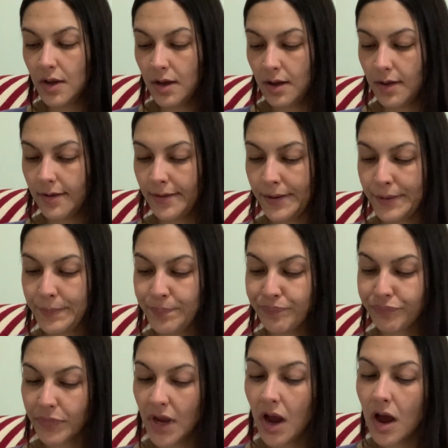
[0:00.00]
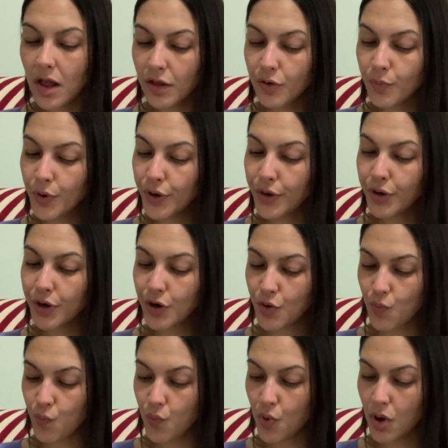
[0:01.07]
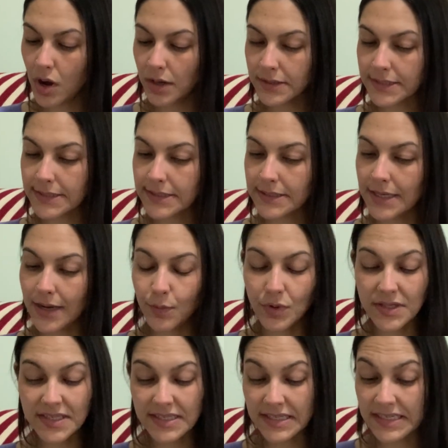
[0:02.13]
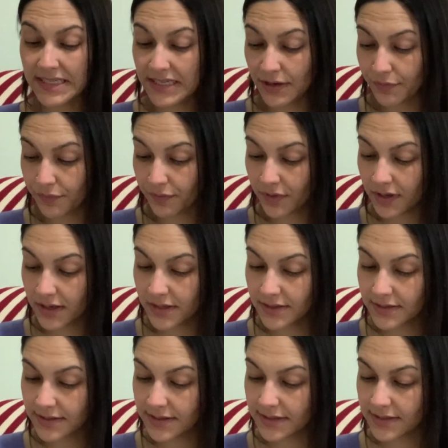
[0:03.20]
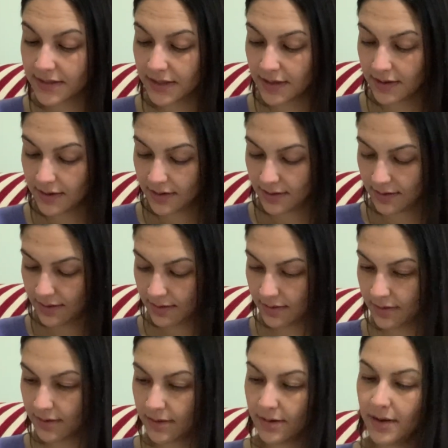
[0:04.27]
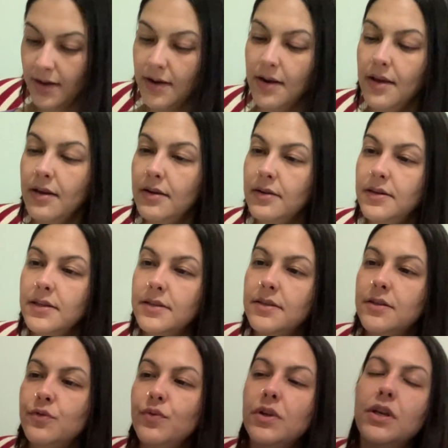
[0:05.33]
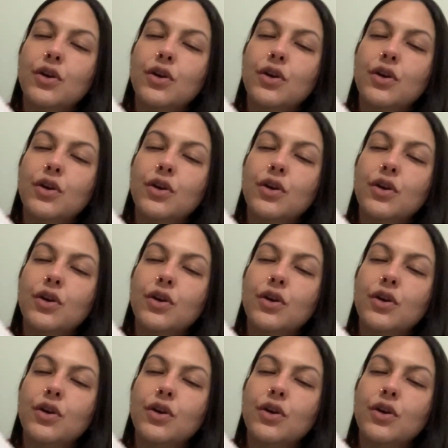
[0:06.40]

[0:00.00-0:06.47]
color work, what's the difference. And then this is really